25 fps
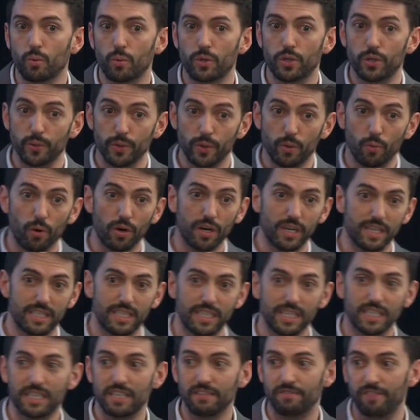We're doing work in
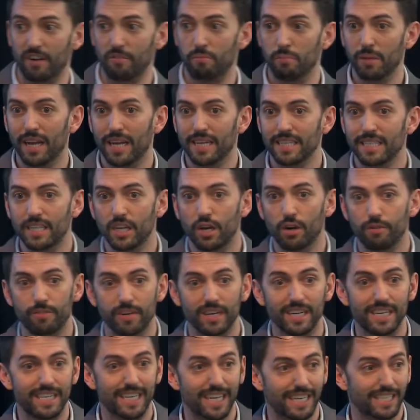65 plus. They
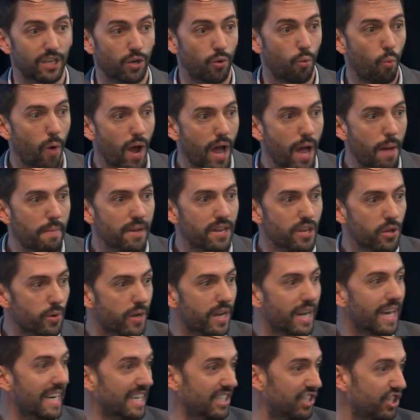over-index on web, and you
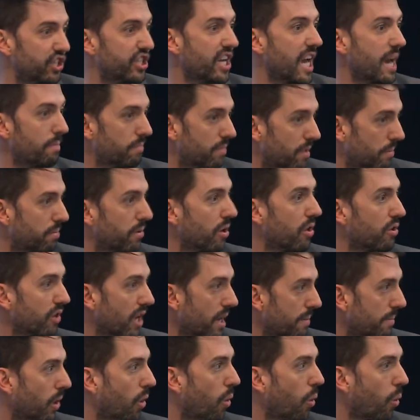can kind of shape the
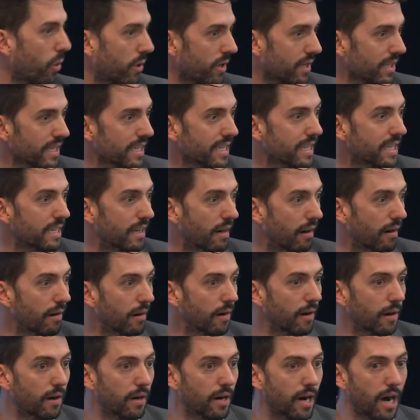program accordingly
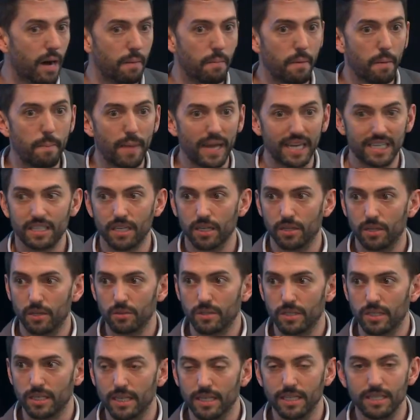um, based on
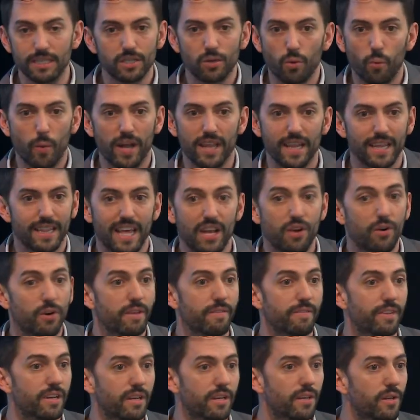those needs in a way that they don't
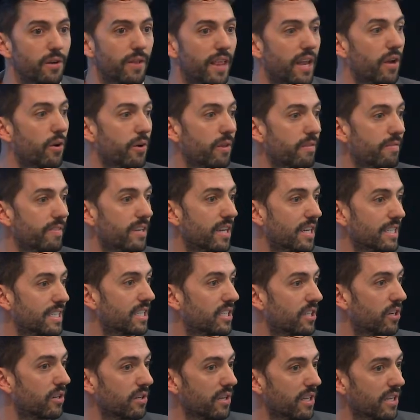even, you know, they don't even
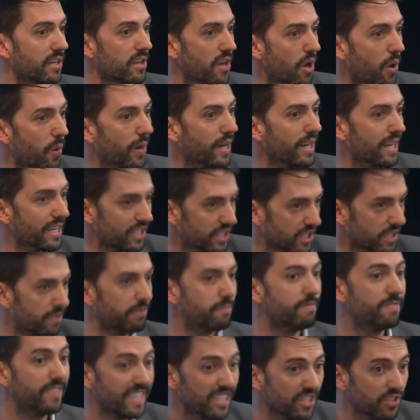necessarily know it. It just
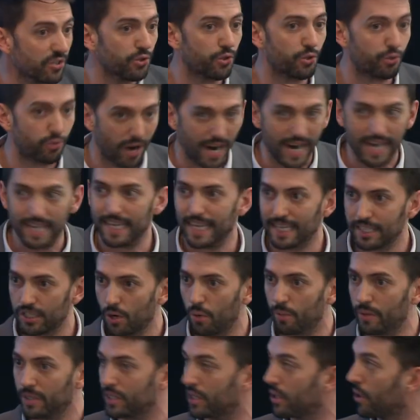feels right. That's
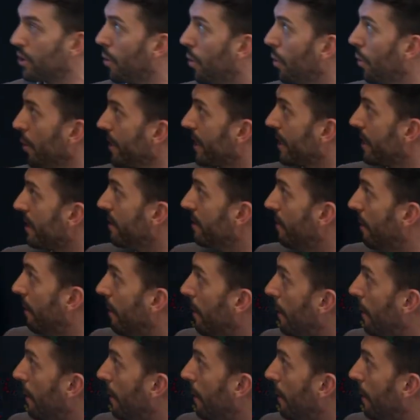always the goal here.